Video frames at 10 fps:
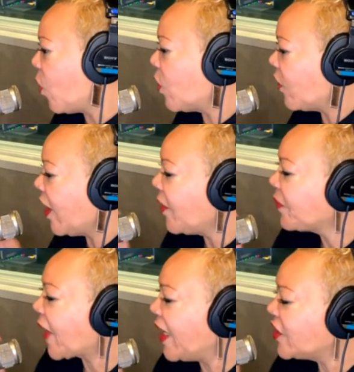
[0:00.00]
Worrell,
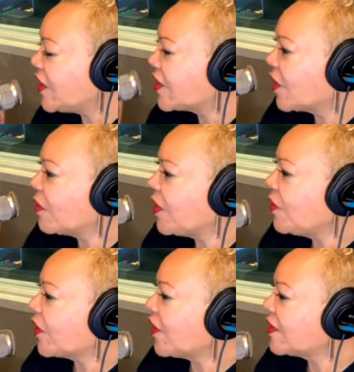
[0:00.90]
and she's going to be
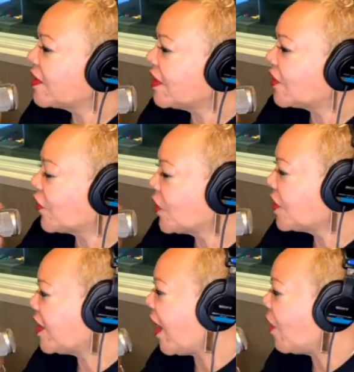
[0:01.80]
with us this
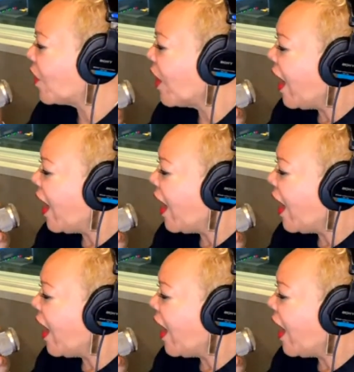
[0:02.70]
first hour.